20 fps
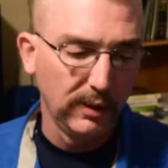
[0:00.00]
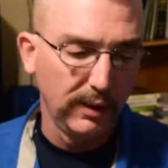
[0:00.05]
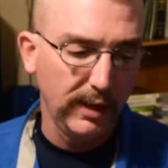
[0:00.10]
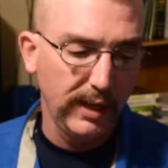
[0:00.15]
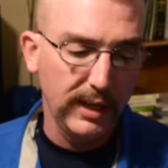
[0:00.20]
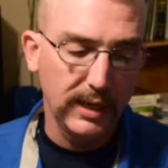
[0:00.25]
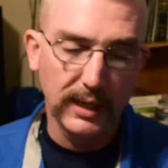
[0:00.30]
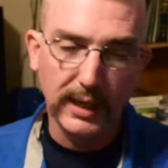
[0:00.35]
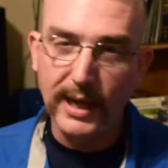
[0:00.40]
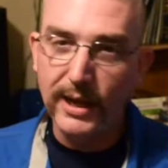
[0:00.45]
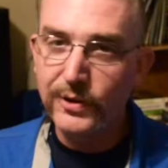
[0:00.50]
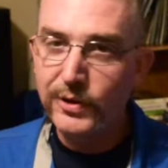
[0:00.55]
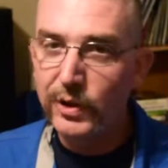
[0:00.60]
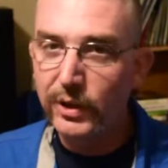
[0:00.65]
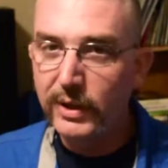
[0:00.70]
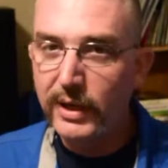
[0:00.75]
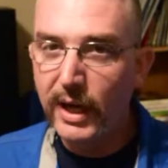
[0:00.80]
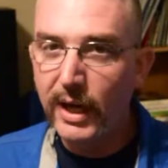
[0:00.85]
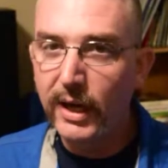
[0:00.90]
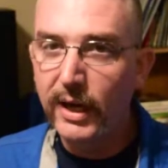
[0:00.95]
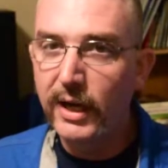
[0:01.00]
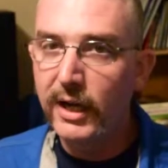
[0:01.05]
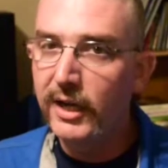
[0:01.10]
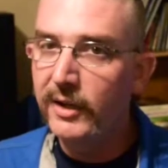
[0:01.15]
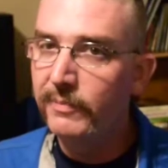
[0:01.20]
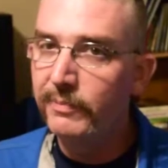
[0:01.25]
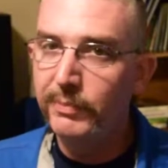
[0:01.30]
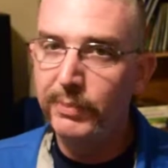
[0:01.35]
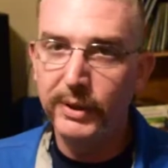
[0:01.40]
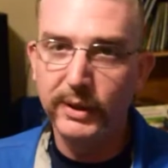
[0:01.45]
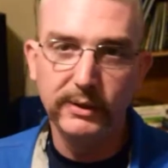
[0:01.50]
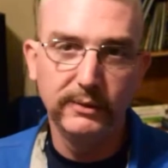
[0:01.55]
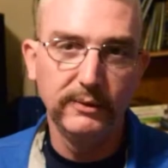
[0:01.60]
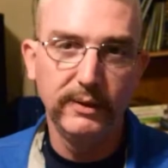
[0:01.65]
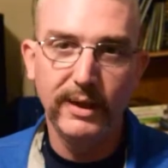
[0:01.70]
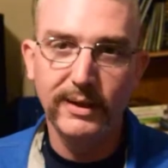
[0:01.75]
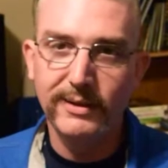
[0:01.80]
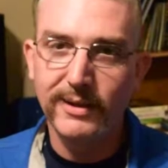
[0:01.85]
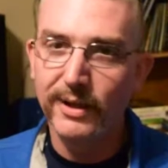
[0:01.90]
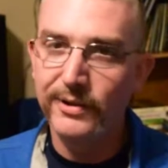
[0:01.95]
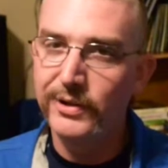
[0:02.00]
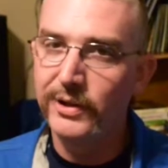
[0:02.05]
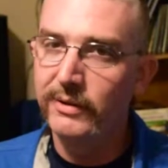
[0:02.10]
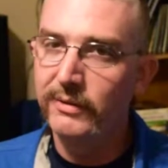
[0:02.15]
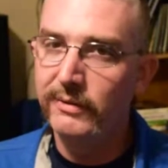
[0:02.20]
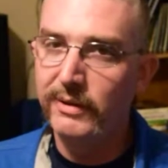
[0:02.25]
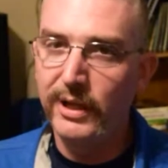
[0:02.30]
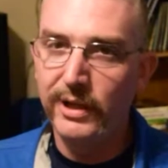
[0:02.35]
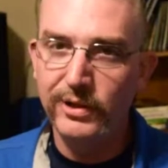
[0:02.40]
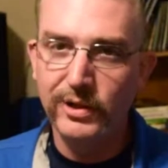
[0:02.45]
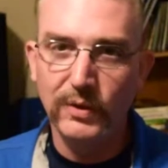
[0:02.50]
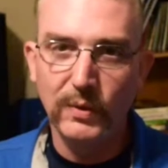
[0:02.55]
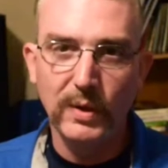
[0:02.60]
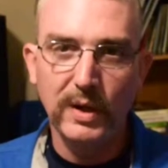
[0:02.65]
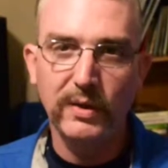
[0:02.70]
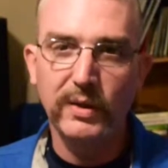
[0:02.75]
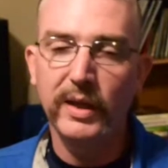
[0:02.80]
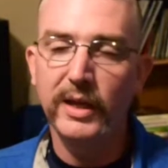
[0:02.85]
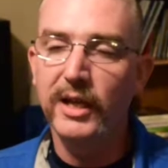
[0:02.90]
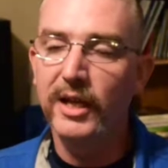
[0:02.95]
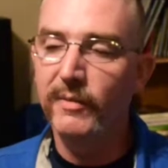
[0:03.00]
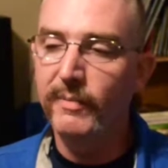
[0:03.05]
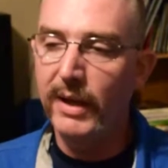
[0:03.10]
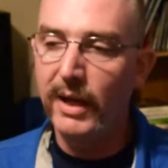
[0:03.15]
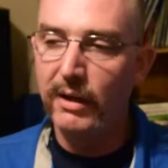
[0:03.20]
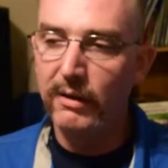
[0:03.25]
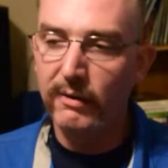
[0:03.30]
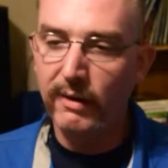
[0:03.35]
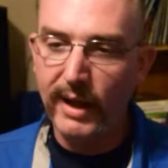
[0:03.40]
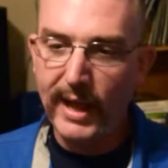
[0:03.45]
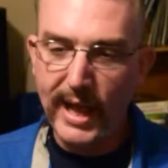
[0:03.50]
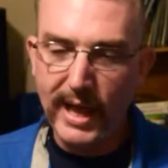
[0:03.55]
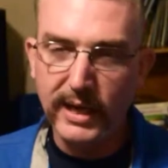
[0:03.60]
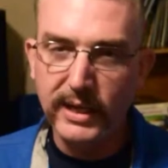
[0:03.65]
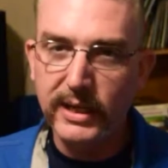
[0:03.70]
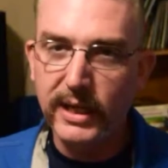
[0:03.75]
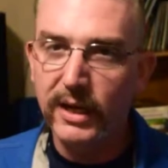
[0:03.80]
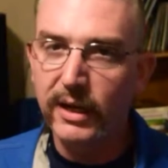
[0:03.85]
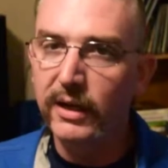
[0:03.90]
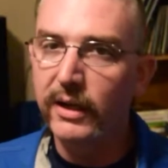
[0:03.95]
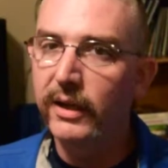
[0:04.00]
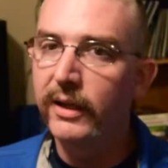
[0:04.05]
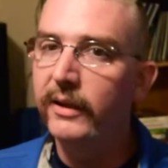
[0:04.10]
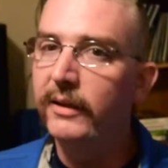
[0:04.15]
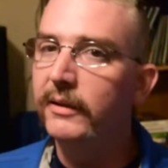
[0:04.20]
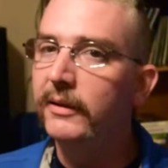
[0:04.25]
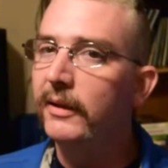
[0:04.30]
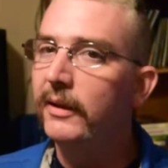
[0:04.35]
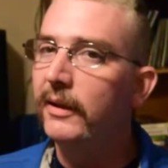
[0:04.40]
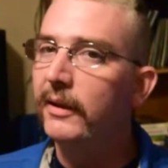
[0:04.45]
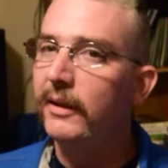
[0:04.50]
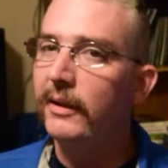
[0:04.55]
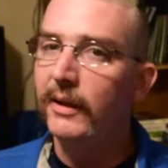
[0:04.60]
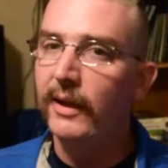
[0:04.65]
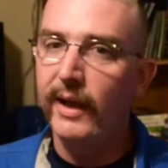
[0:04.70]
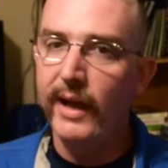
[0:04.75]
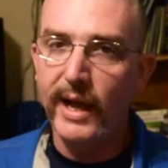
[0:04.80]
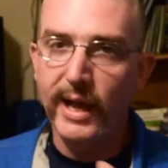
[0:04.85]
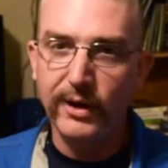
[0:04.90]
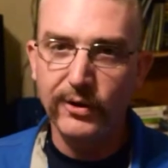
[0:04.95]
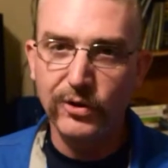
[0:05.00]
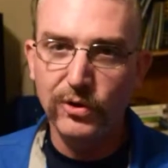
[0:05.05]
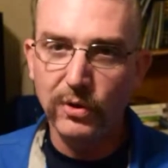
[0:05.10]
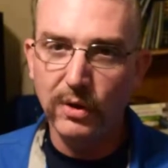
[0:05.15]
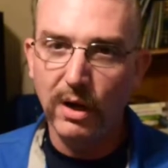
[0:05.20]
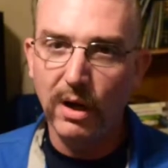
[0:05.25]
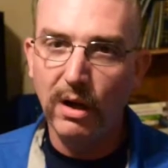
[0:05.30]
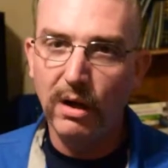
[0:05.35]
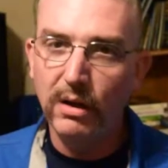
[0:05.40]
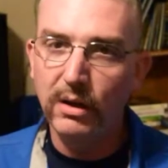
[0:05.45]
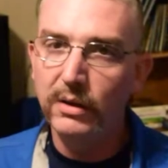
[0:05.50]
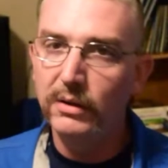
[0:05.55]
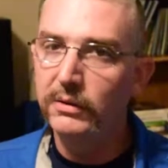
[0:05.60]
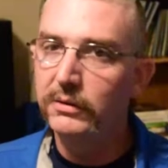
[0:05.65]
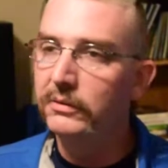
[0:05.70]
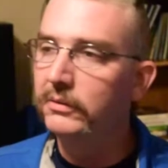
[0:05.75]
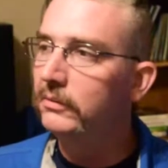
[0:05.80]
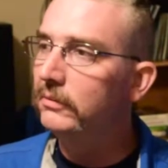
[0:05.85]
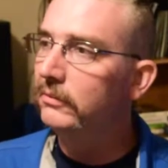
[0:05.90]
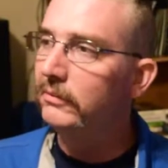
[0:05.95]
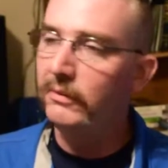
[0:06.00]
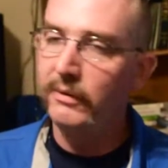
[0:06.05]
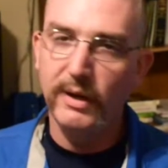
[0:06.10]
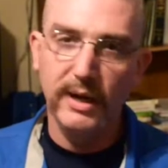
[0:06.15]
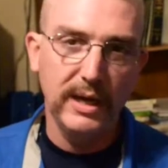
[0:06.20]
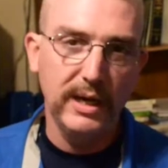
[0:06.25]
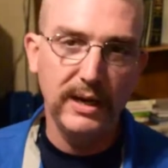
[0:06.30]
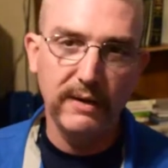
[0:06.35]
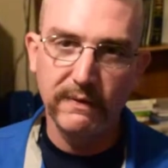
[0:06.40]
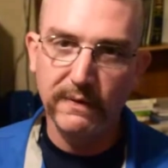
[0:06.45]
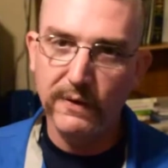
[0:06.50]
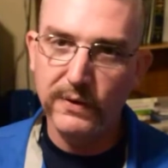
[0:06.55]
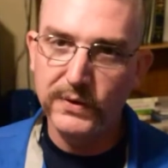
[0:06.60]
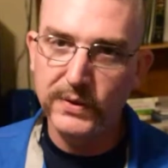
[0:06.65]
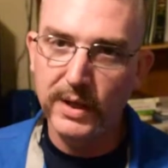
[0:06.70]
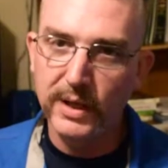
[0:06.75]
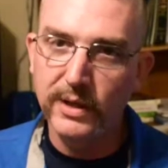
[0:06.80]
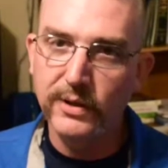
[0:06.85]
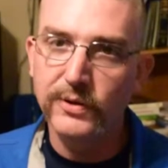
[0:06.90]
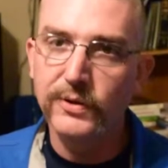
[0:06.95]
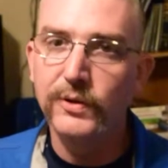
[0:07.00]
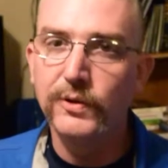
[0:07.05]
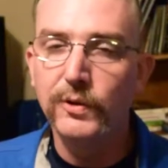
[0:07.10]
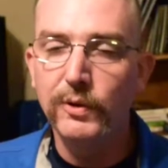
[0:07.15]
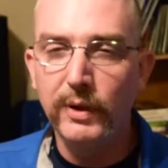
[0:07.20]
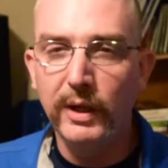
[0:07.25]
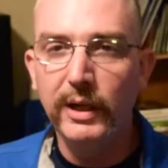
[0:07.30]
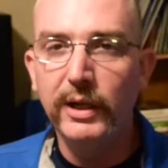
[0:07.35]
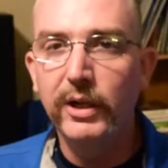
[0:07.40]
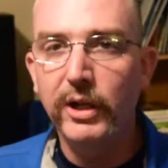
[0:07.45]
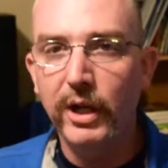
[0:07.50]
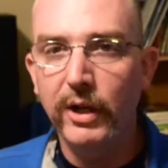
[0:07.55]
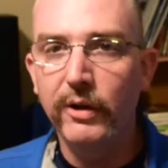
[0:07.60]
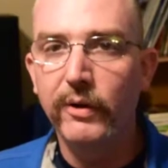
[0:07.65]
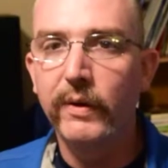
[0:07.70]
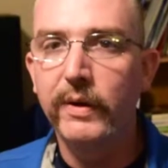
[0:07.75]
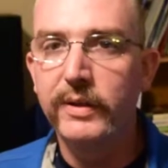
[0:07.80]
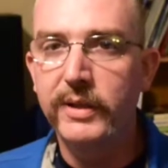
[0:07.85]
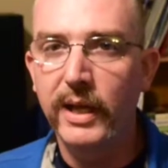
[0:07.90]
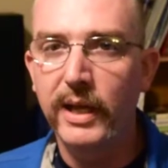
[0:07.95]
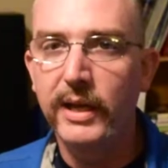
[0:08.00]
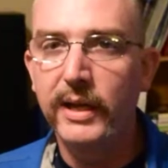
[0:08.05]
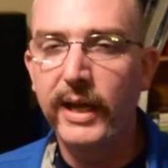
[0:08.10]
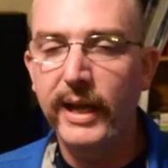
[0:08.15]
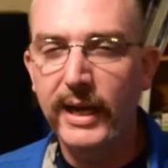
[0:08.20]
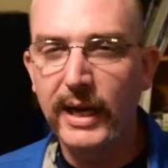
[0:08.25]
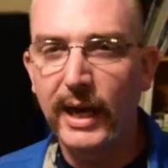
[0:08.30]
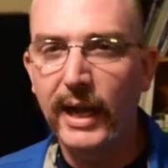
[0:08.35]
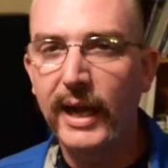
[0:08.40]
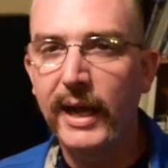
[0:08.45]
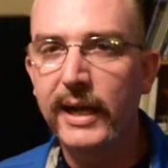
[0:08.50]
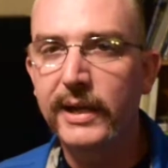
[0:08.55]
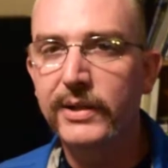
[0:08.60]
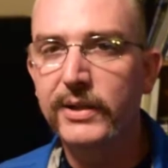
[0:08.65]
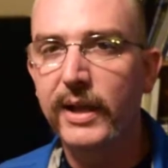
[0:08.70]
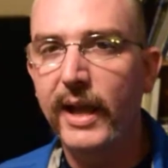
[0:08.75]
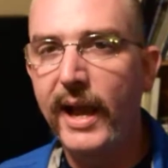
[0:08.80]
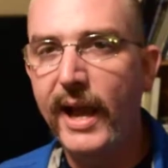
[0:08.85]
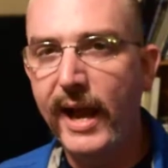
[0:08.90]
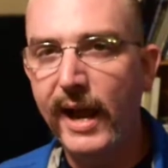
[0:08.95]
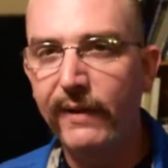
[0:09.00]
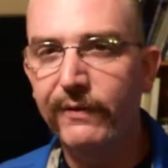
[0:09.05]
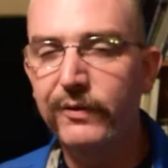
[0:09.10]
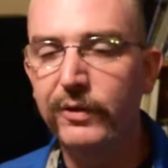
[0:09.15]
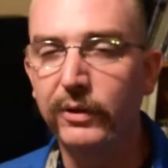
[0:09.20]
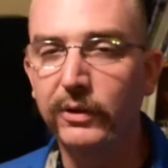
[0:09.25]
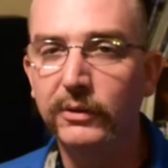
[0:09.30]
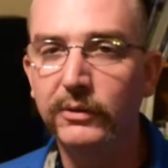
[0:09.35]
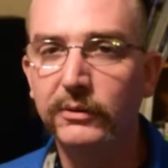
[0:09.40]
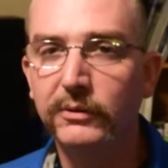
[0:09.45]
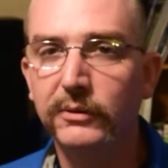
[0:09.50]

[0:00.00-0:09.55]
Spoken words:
It allows you to carry, but it doesn't teach you anything about how to carry, how to draw, any of those things. You need to go and take a class after